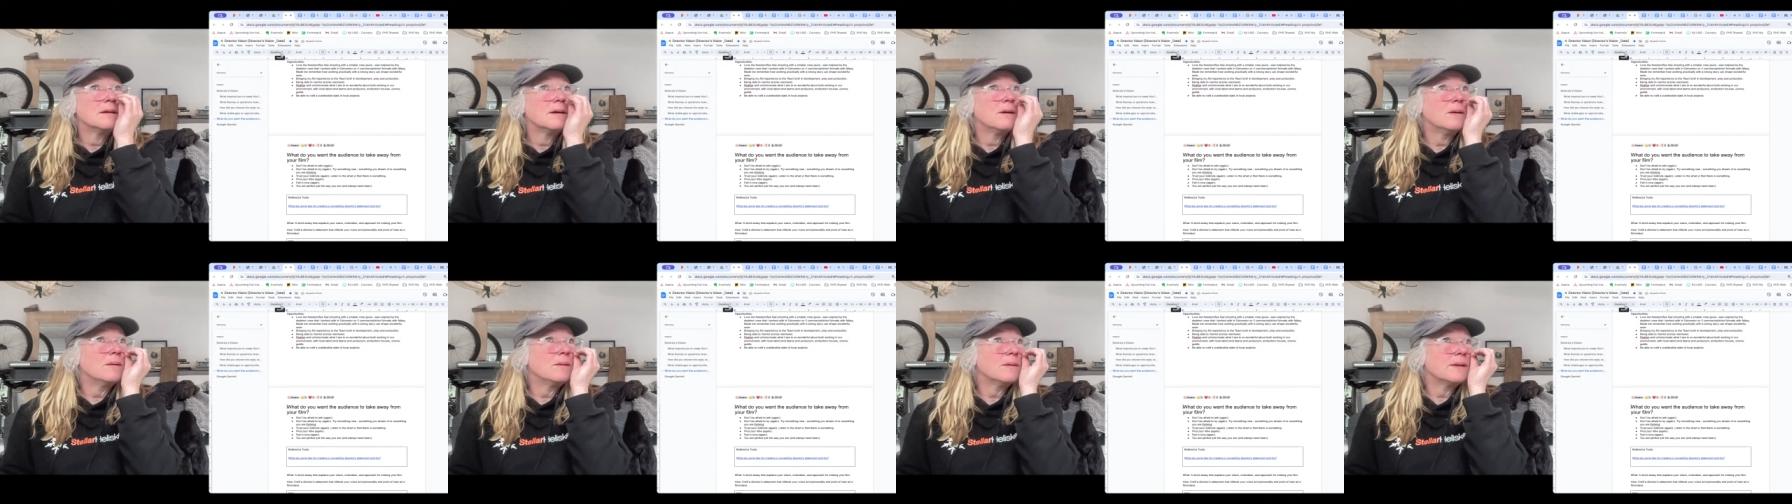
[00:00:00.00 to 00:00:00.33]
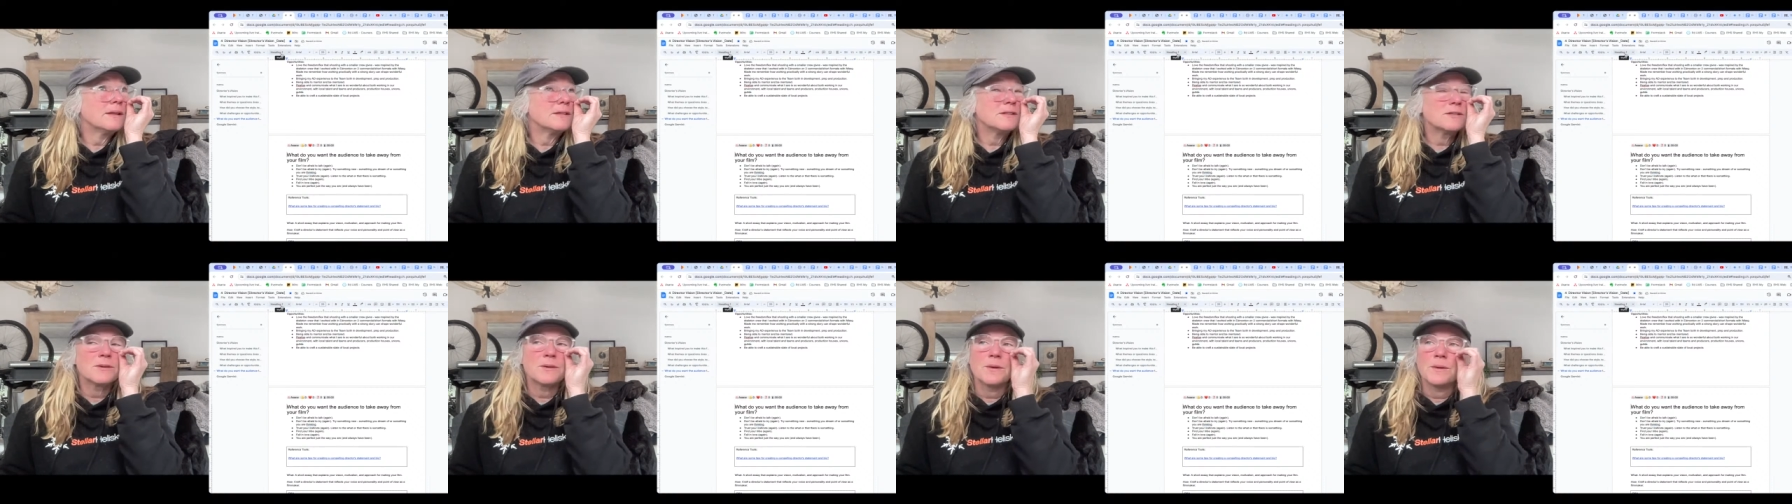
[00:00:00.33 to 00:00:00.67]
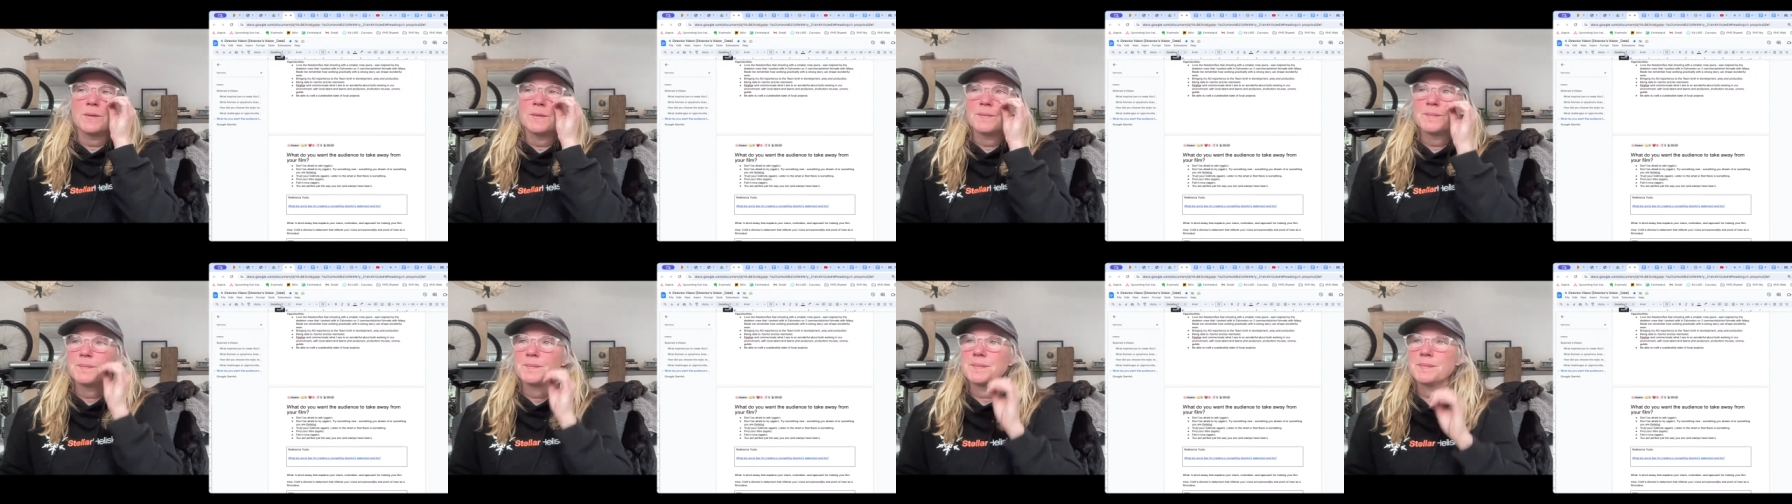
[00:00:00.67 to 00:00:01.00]
Oh, that's a
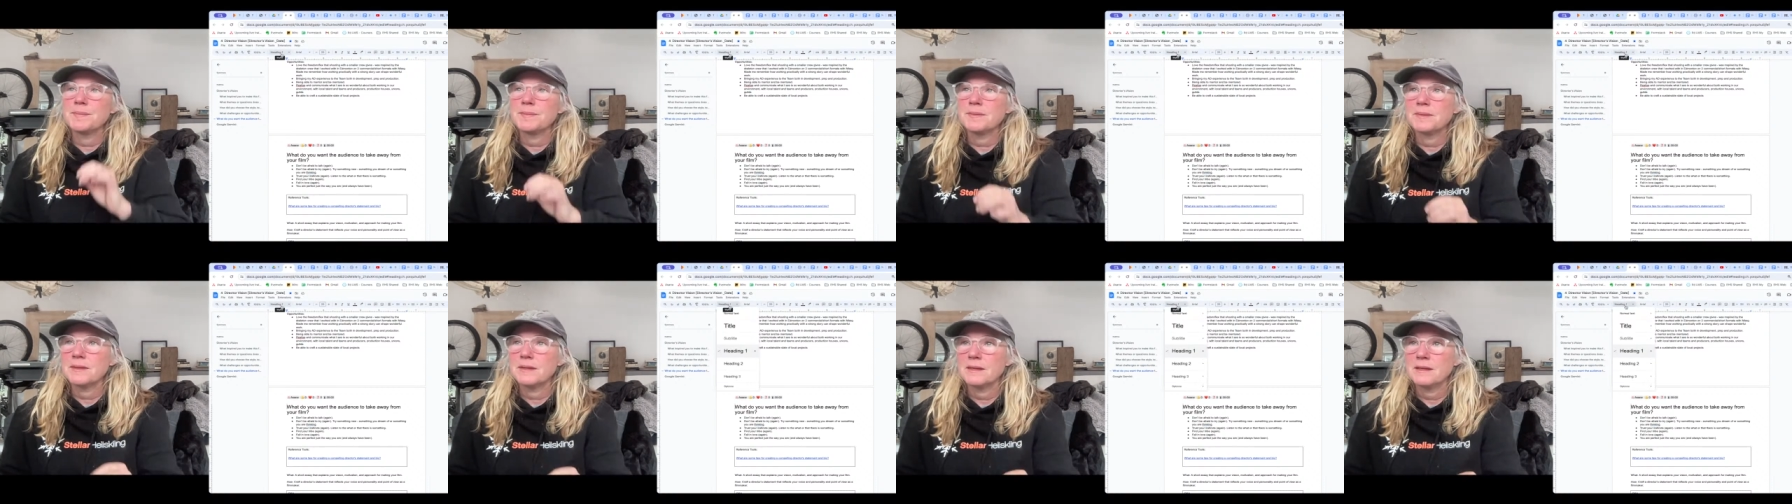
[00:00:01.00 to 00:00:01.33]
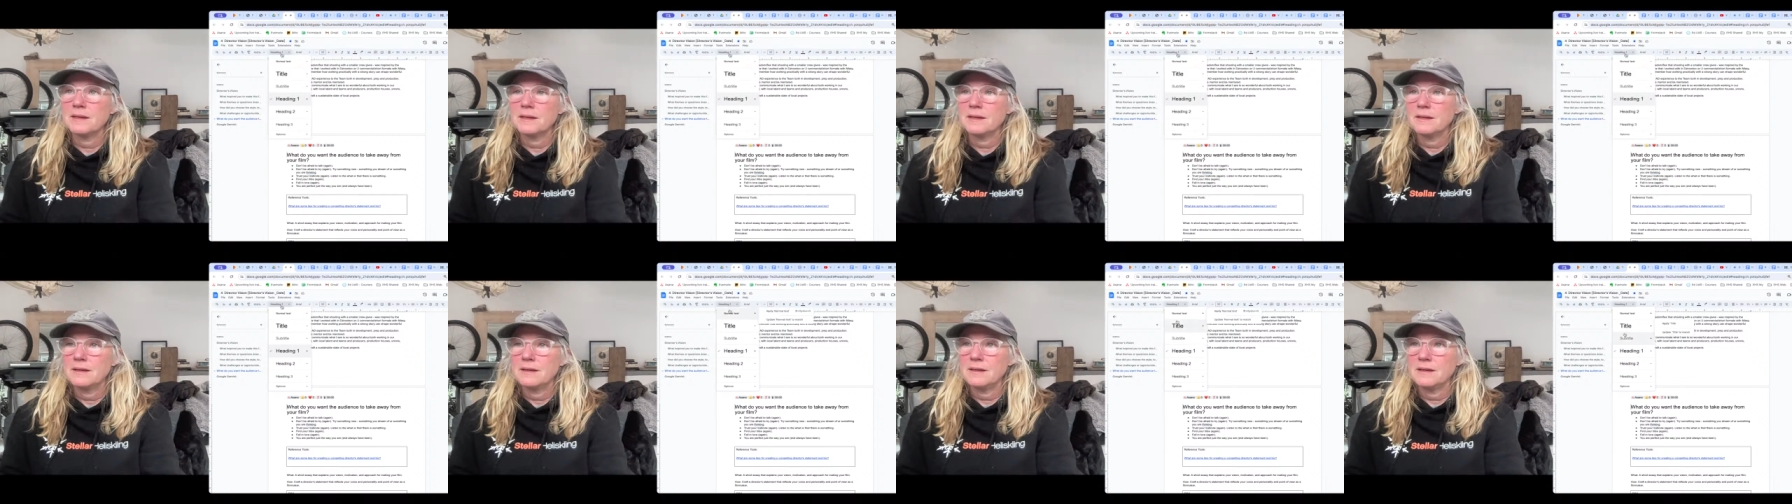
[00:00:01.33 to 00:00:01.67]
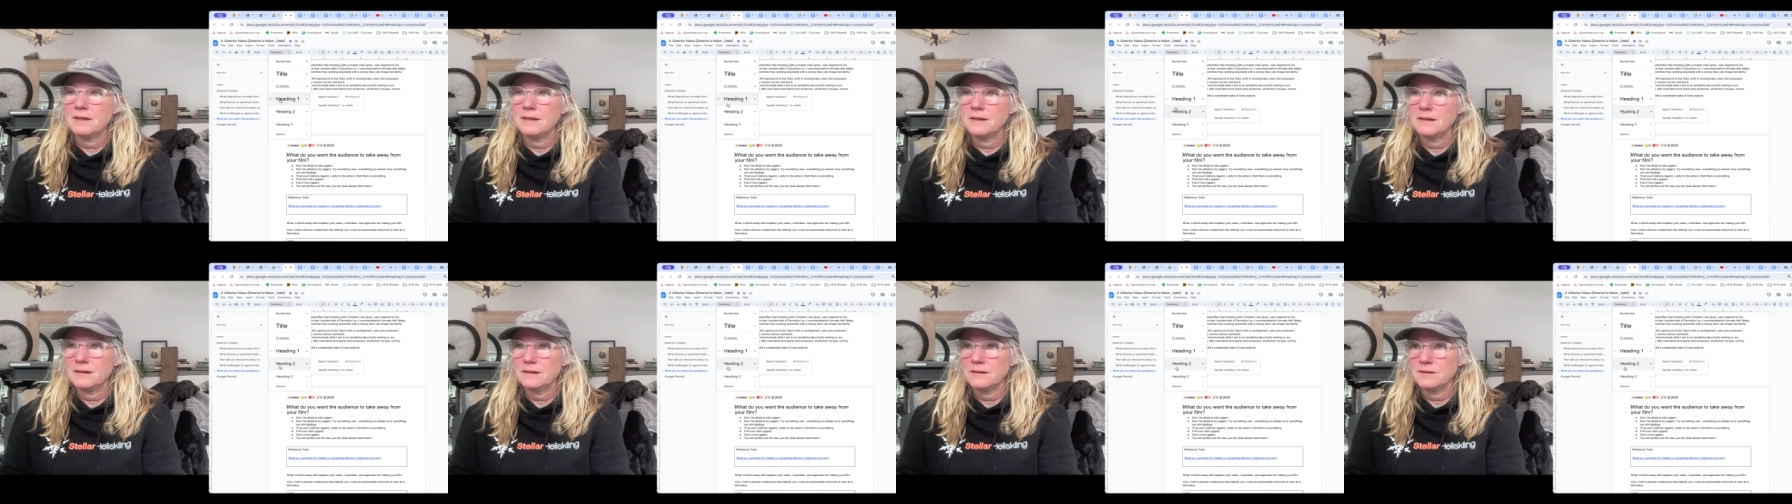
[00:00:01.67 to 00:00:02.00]
crow.
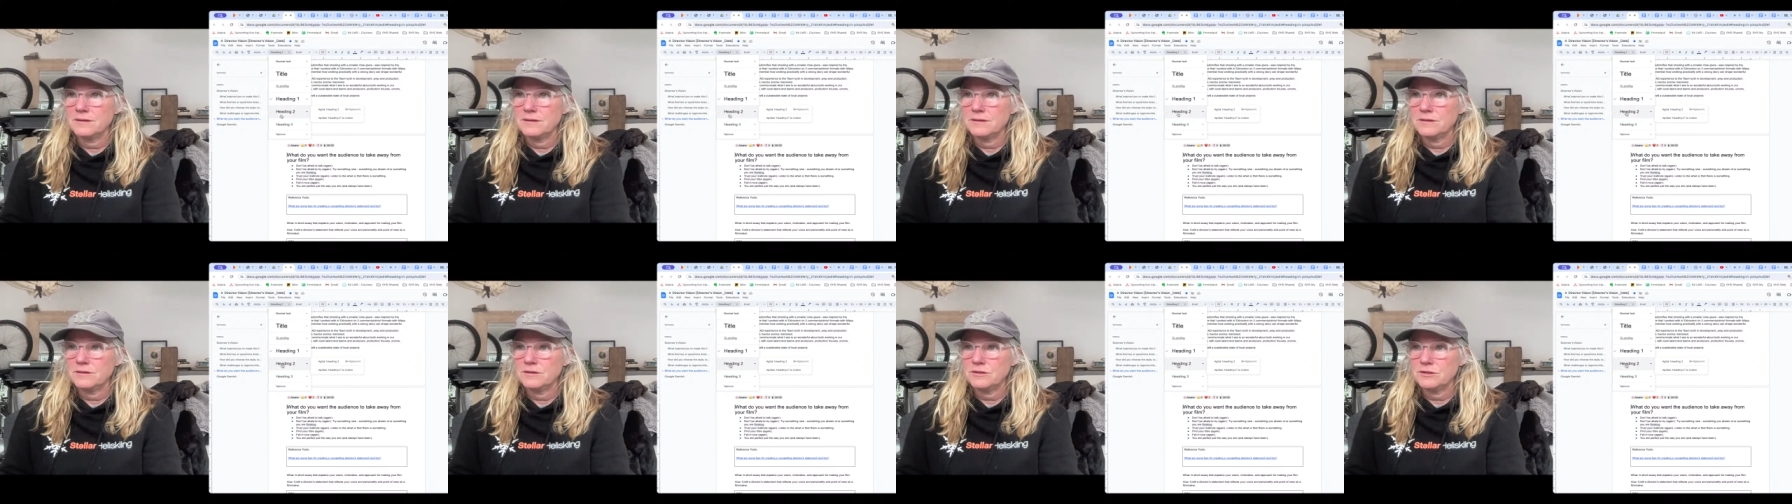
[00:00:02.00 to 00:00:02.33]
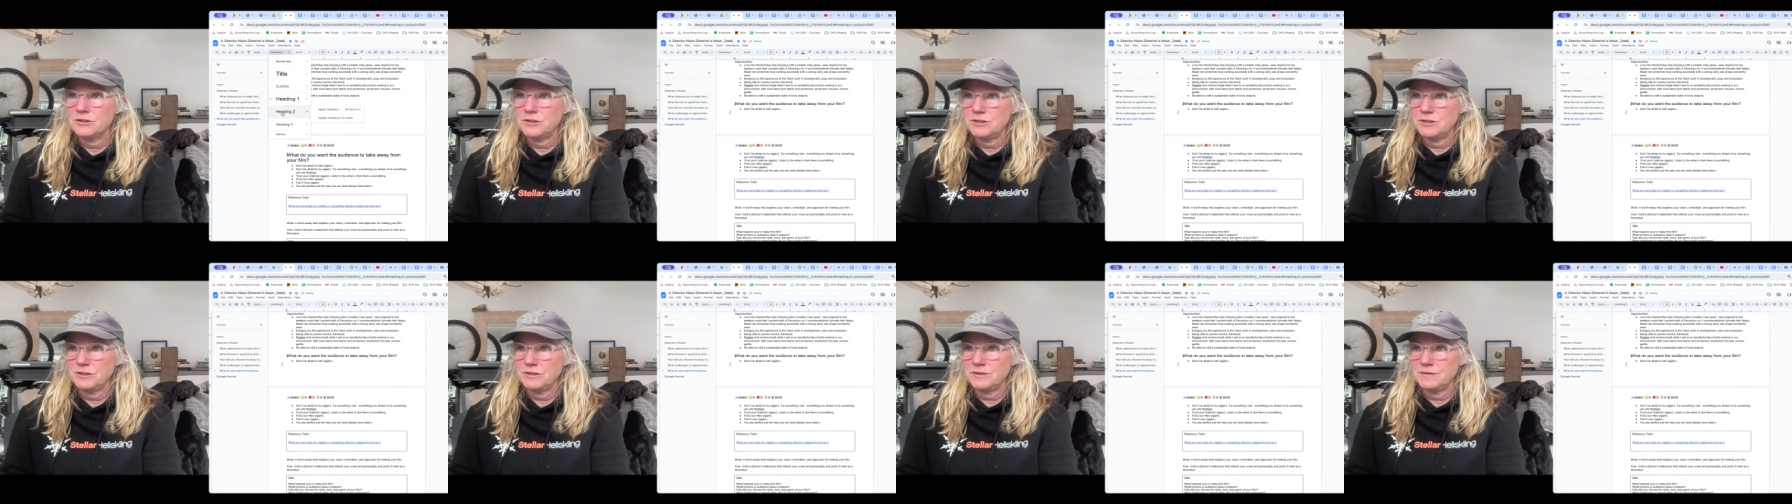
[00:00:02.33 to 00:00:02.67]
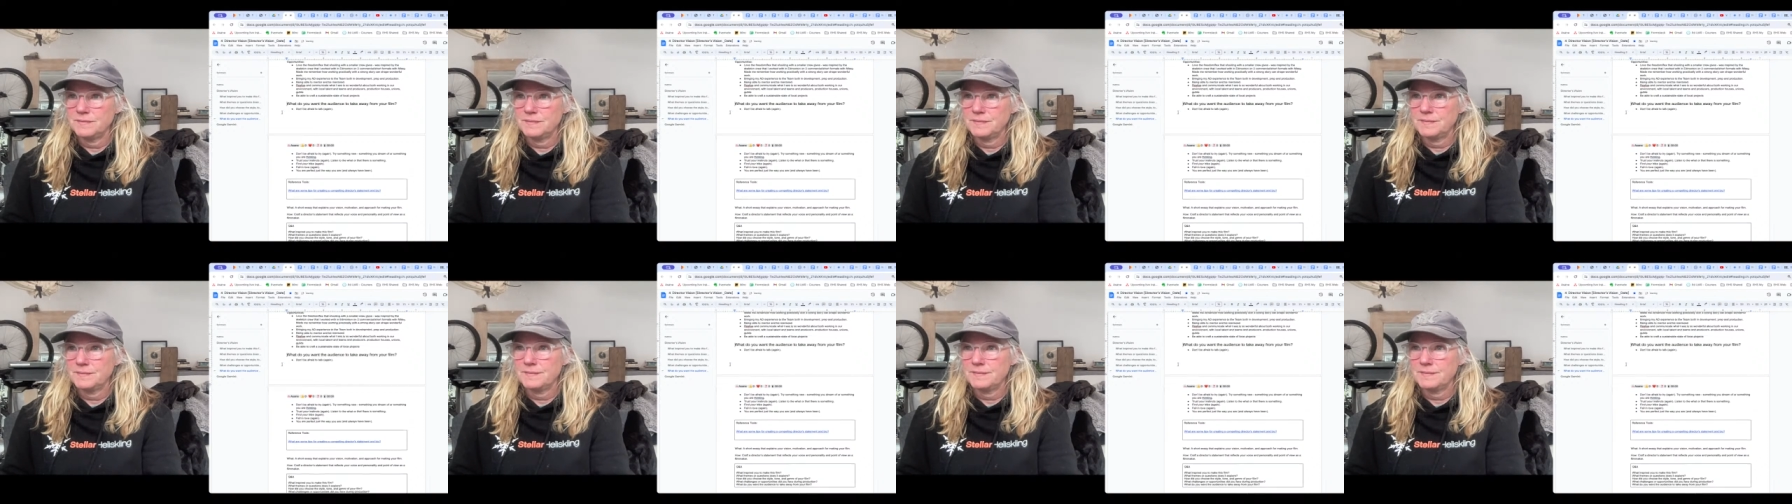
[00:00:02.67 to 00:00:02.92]
Heading 2.